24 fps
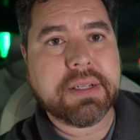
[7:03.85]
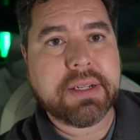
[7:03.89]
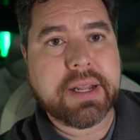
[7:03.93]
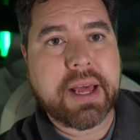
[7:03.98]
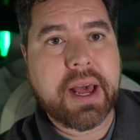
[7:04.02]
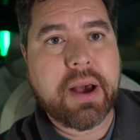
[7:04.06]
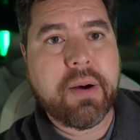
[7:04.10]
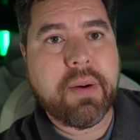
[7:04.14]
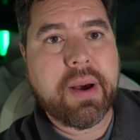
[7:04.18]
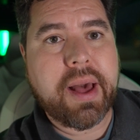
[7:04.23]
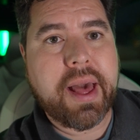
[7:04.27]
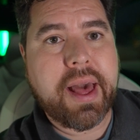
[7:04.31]

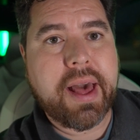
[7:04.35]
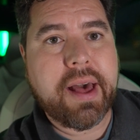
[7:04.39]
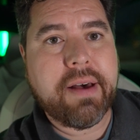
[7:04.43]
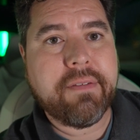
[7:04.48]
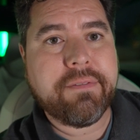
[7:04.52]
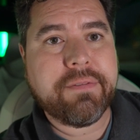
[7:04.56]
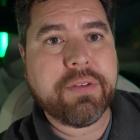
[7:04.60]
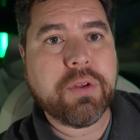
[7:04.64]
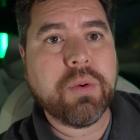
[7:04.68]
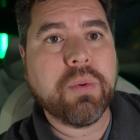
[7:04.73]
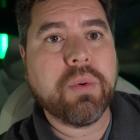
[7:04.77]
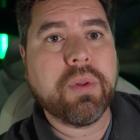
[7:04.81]
now
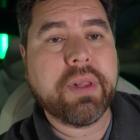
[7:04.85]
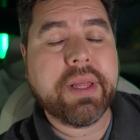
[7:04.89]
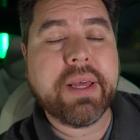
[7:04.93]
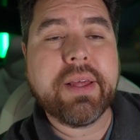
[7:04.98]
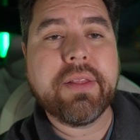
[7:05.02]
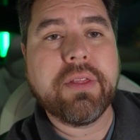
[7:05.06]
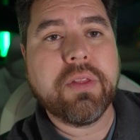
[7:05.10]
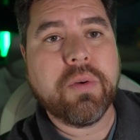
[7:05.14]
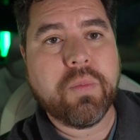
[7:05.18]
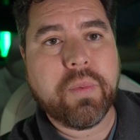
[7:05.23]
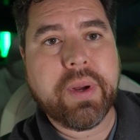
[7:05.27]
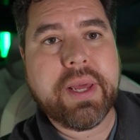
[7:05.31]
have fuel
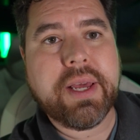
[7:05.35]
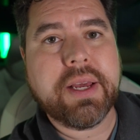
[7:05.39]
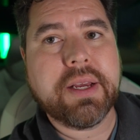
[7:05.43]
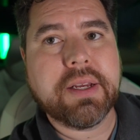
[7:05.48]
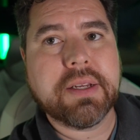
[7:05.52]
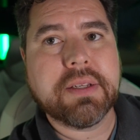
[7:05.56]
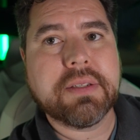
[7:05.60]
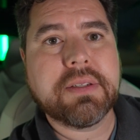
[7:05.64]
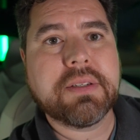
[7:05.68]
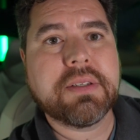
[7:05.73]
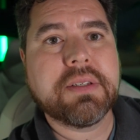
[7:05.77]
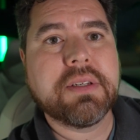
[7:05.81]
in the
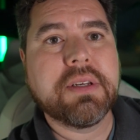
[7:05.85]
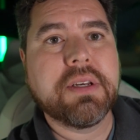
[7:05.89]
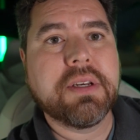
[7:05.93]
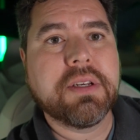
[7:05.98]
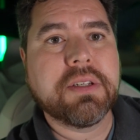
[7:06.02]
wings.